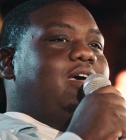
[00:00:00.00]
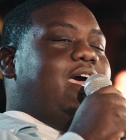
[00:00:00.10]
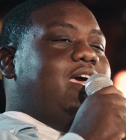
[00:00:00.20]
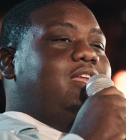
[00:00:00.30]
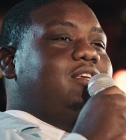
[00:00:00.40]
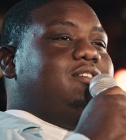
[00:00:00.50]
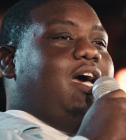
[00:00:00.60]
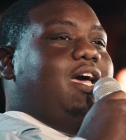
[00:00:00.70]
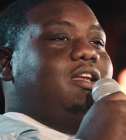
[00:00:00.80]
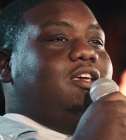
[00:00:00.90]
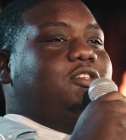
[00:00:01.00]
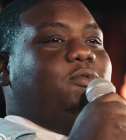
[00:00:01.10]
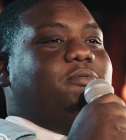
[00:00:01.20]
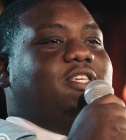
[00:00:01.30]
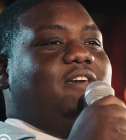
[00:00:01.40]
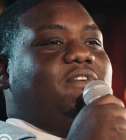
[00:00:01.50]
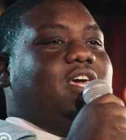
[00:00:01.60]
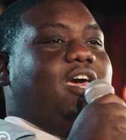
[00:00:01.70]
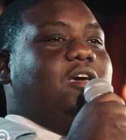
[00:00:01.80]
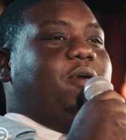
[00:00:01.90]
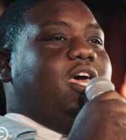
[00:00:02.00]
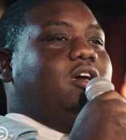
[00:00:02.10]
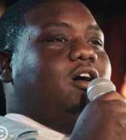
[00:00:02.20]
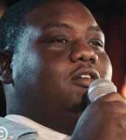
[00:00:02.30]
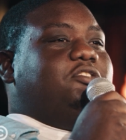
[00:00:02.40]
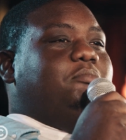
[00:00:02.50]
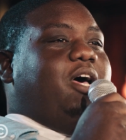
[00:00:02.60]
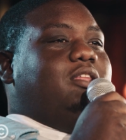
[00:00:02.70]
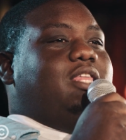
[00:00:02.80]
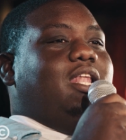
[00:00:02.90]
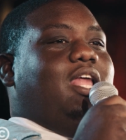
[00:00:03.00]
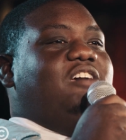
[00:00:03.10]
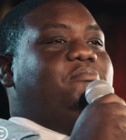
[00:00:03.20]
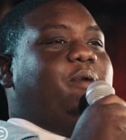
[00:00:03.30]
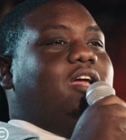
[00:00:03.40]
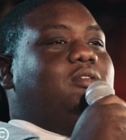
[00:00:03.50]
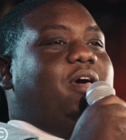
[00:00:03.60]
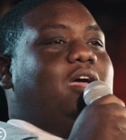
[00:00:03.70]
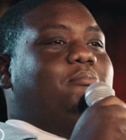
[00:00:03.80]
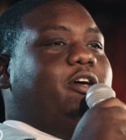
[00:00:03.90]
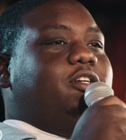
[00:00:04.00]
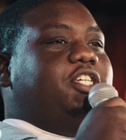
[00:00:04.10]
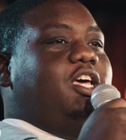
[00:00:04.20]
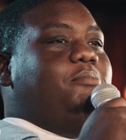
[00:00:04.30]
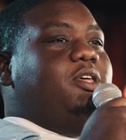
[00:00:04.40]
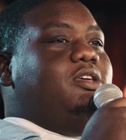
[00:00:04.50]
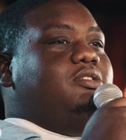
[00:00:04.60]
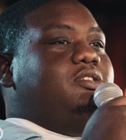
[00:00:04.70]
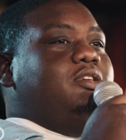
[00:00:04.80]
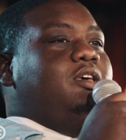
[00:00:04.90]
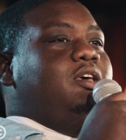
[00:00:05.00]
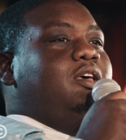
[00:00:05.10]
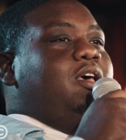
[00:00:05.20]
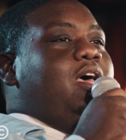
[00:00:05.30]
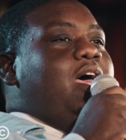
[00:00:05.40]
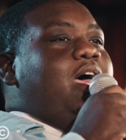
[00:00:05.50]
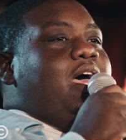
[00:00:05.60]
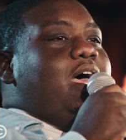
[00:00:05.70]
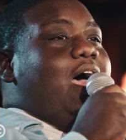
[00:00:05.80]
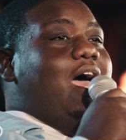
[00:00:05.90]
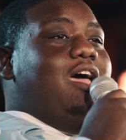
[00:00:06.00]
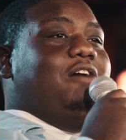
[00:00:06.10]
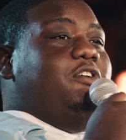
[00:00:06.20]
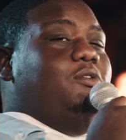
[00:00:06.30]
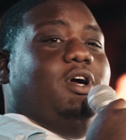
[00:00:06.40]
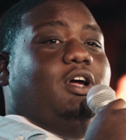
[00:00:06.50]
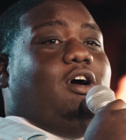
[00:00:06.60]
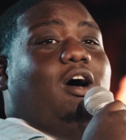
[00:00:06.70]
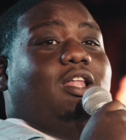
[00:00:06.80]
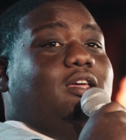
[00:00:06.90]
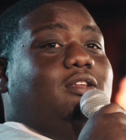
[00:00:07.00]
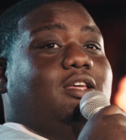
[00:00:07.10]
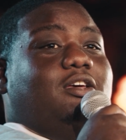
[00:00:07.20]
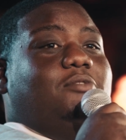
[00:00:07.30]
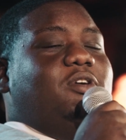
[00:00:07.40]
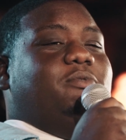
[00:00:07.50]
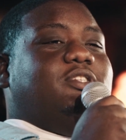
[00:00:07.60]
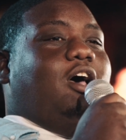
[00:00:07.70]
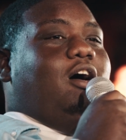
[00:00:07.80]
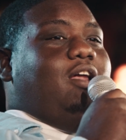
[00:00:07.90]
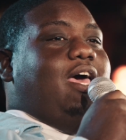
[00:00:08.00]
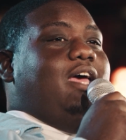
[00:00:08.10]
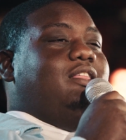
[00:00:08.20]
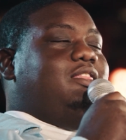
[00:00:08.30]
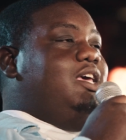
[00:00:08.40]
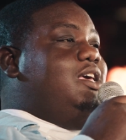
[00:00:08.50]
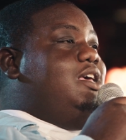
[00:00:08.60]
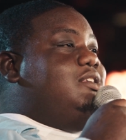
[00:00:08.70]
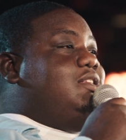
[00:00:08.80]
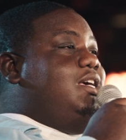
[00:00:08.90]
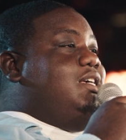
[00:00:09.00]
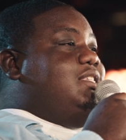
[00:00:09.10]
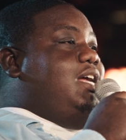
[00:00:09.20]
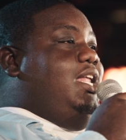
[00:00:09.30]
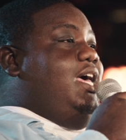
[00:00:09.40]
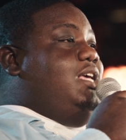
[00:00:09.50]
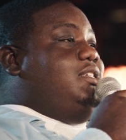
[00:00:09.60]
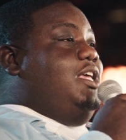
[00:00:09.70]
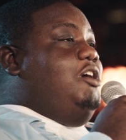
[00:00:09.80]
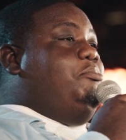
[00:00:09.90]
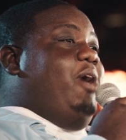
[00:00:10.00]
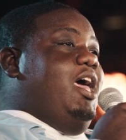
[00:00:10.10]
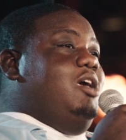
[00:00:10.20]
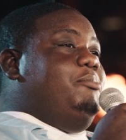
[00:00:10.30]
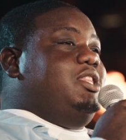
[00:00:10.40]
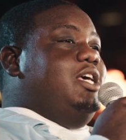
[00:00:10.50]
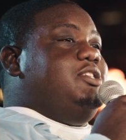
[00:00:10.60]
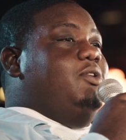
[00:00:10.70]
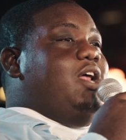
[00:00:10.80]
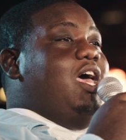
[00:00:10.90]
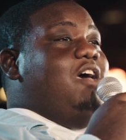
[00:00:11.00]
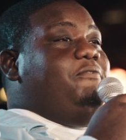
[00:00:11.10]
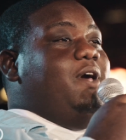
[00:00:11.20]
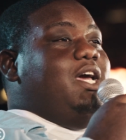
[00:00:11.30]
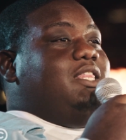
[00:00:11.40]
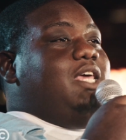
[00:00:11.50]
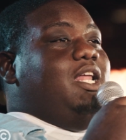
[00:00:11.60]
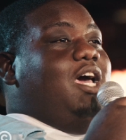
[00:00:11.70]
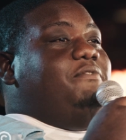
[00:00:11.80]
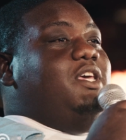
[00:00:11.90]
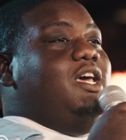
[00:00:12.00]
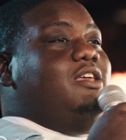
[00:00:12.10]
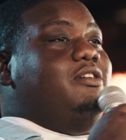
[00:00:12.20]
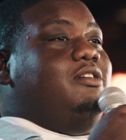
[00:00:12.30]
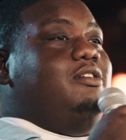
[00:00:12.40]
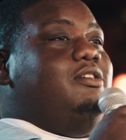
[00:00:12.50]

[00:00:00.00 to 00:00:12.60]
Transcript: 80s, 90s, we was heavy gangbang culture, about that life, back-to-back murder champions. However you want to call it, we was all that. The thing is, in LA still bang, but they sort of halfway got their life together.